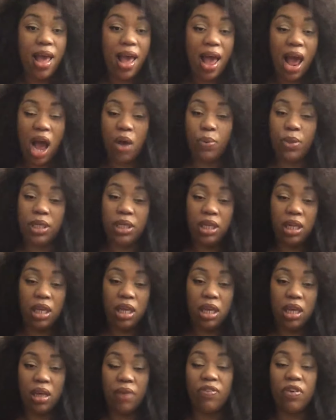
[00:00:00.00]
how we
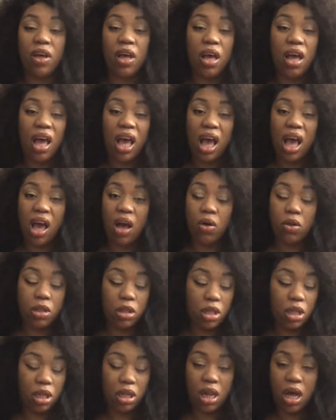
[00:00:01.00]
live,
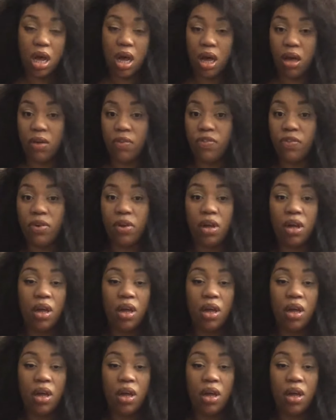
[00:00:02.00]
health, love,